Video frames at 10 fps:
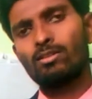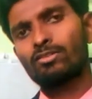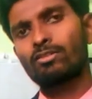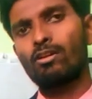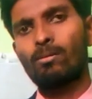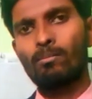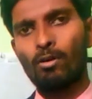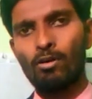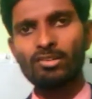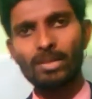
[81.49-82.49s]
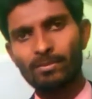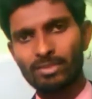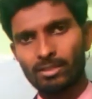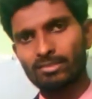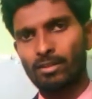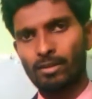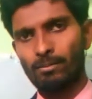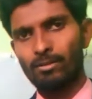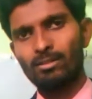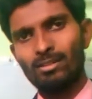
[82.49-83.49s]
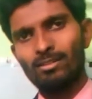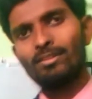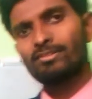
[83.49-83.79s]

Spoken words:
So more type of signals are available.